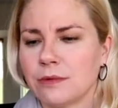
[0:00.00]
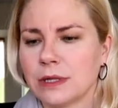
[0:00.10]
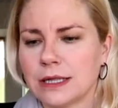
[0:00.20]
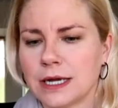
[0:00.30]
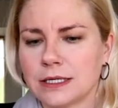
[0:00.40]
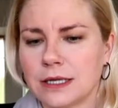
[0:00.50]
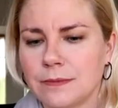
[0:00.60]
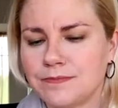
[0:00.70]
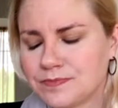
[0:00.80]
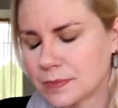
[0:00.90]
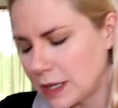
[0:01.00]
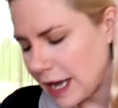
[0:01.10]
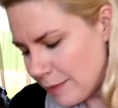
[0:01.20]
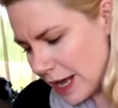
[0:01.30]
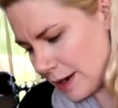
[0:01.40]
Really likes it.
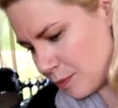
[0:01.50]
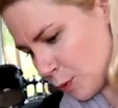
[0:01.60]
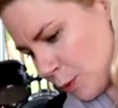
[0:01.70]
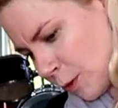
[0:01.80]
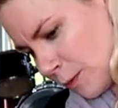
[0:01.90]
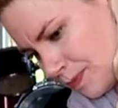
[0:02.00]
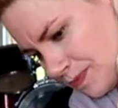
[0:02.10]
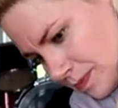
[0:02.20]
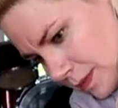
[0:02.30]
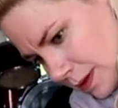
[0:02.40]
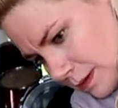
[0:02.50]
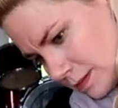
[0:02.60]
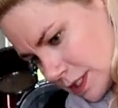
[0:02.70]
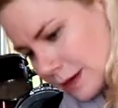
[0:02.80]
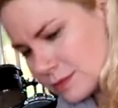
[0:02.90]
Hey, Ben,
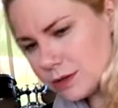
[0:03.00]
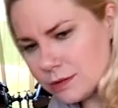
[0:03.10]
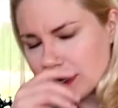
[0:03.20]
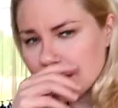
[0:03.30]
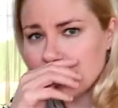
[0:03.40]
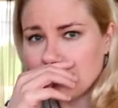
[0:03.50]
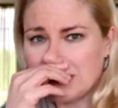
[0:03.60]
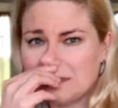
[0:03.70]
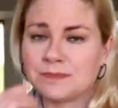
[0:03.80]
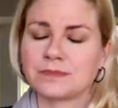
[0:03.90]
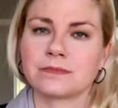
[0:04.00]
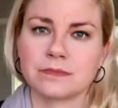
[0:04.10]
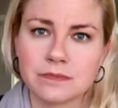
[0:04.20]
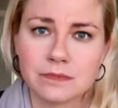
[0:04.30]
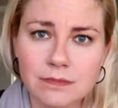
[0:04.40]
stop doing what you're doing.
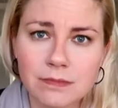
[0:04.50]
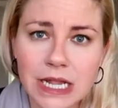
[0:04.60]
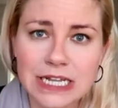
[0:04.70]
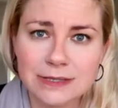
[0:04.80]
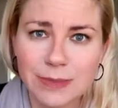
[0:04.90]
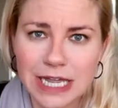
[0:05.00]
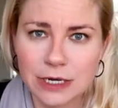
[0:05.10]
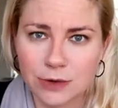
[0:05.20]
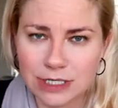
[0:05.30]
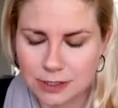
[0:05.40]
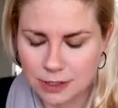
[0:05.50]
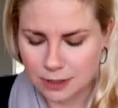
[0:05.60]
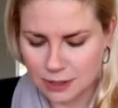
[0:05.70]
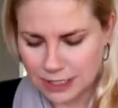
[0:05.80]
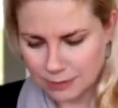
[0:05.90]
It's making noises
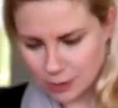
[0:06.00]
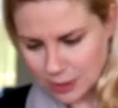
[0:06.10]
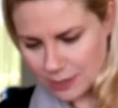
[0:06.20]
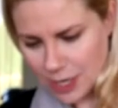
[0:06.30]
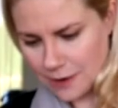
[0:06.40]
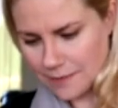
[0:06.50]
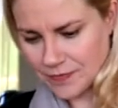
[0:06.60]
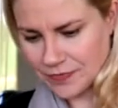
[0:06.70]
under the table. Come here.